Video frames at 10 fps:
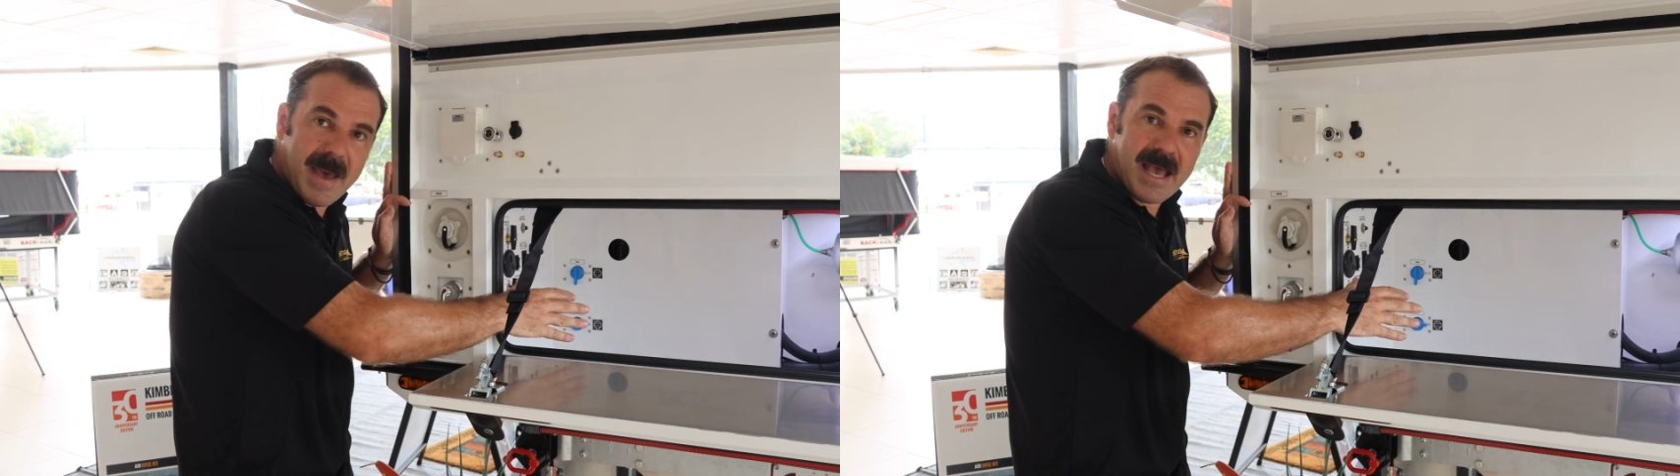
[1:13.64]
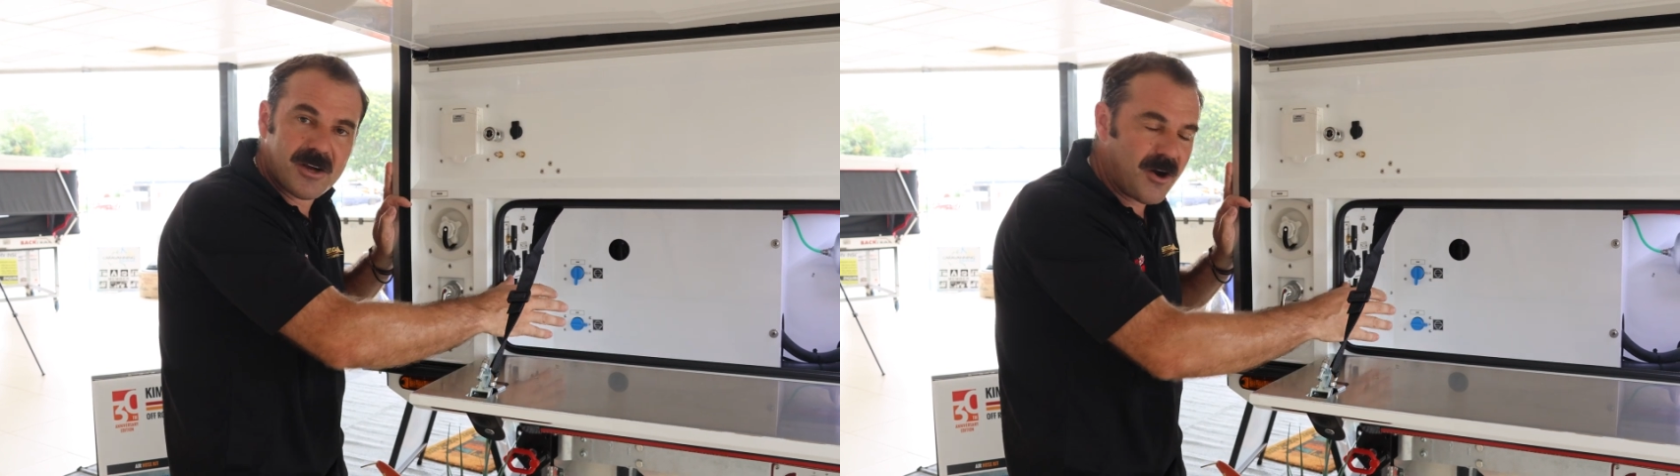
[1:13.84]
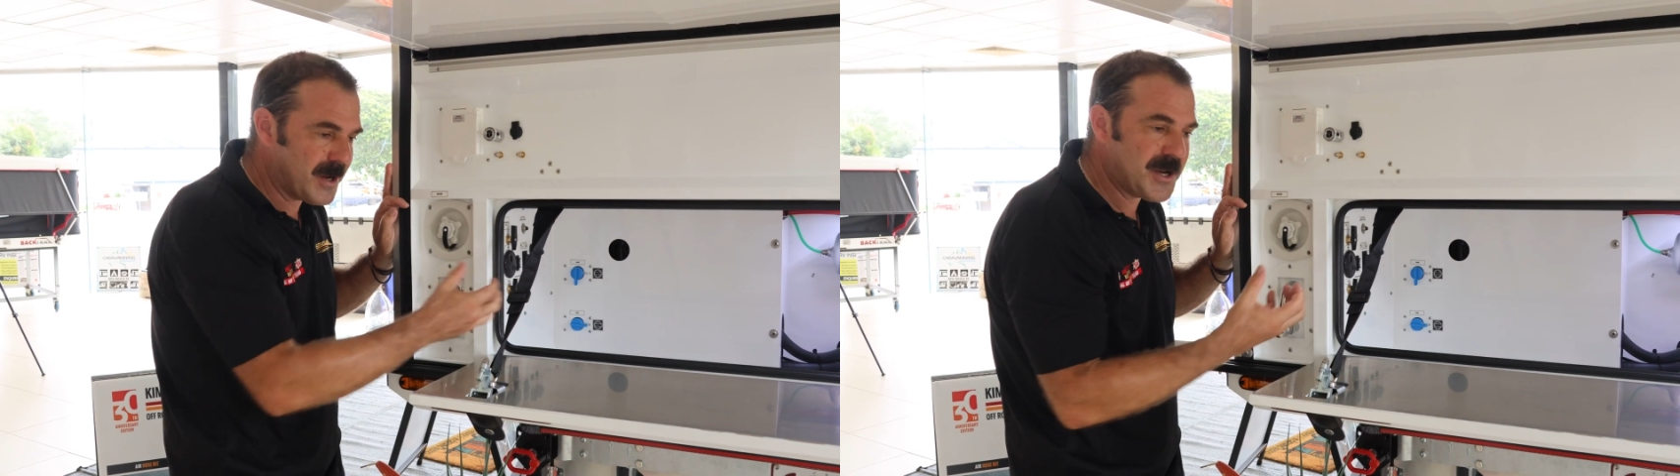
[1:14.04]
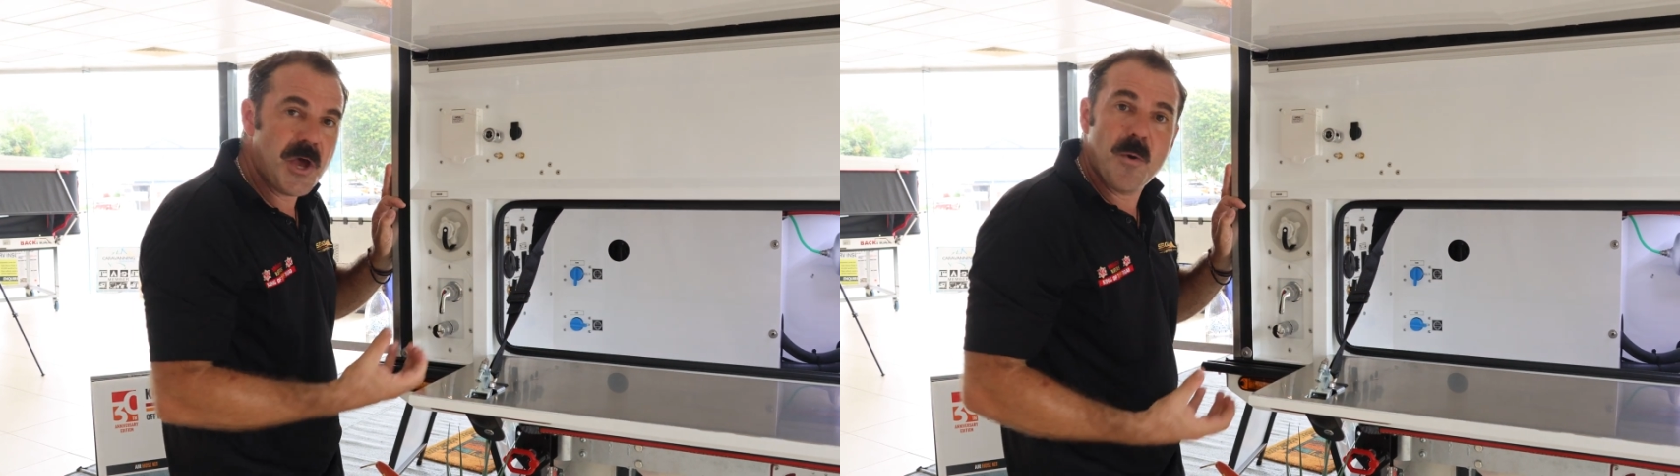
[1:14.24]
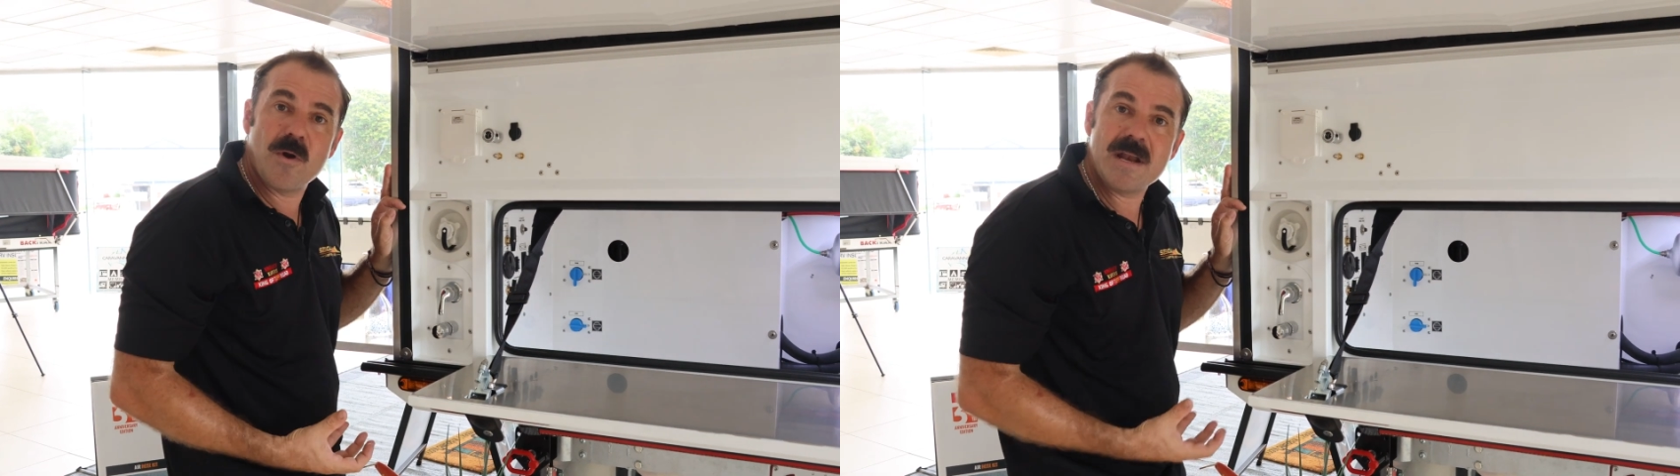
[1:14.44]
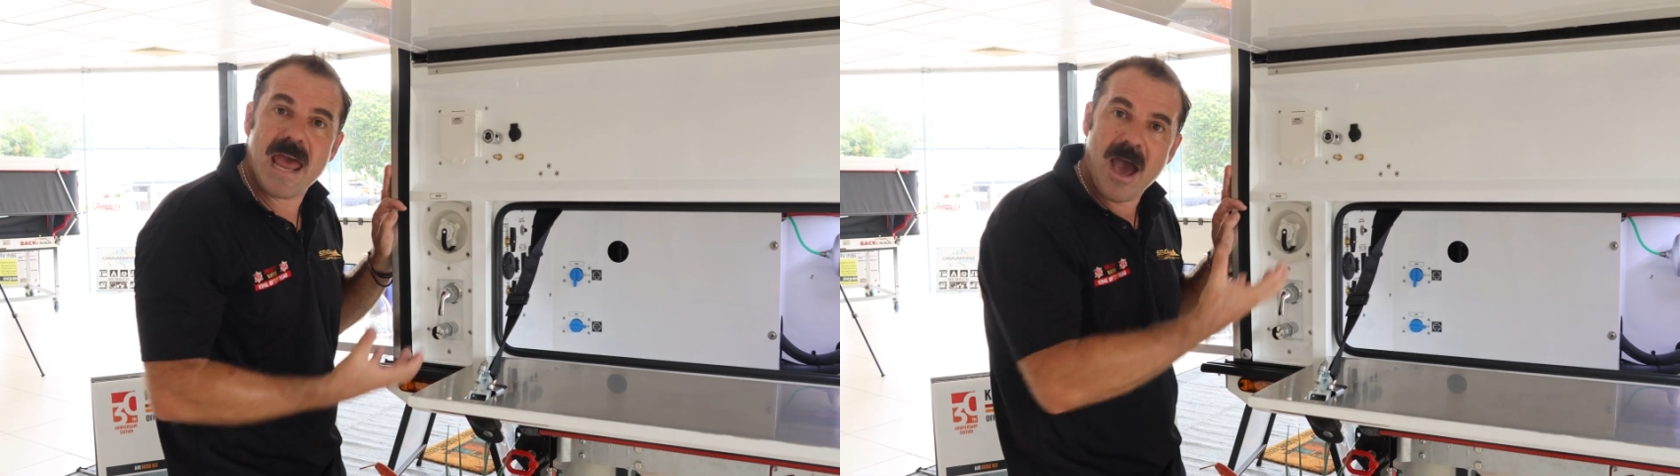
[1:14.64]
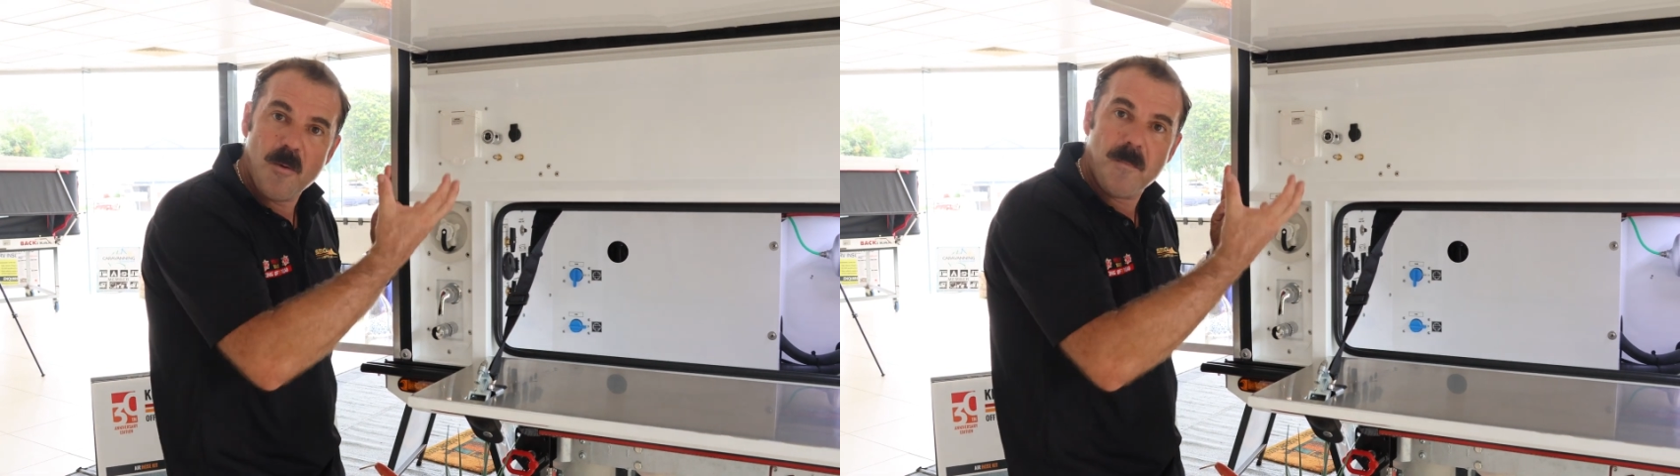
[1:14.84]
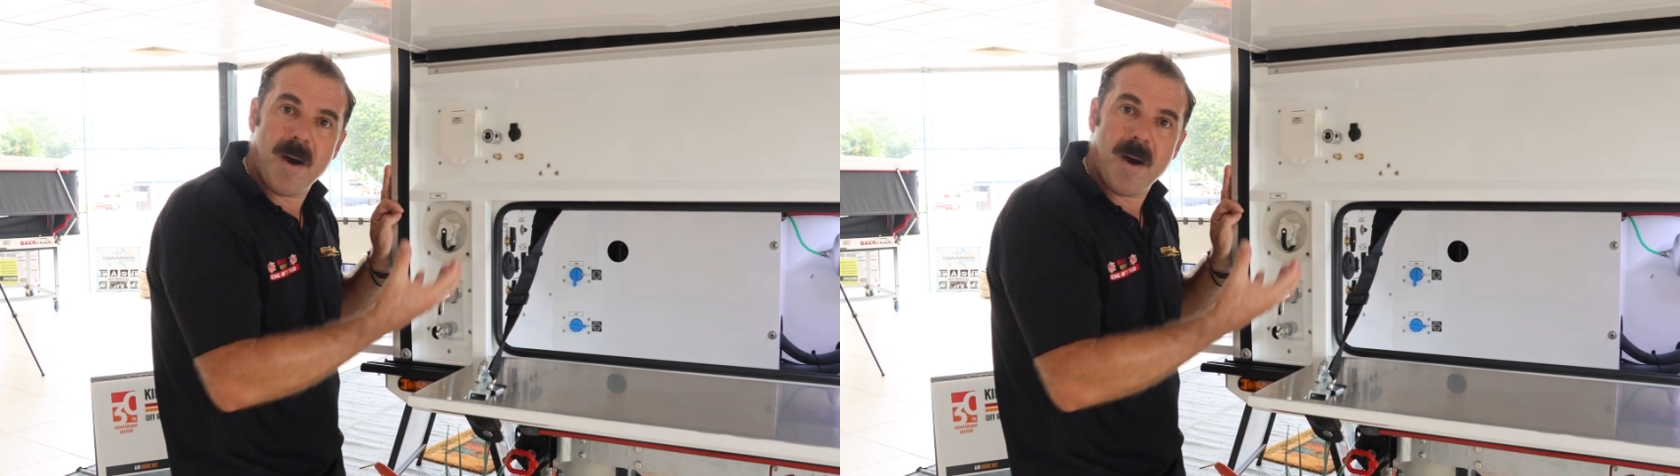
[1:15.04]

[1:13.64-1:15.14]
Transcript: back on. We're now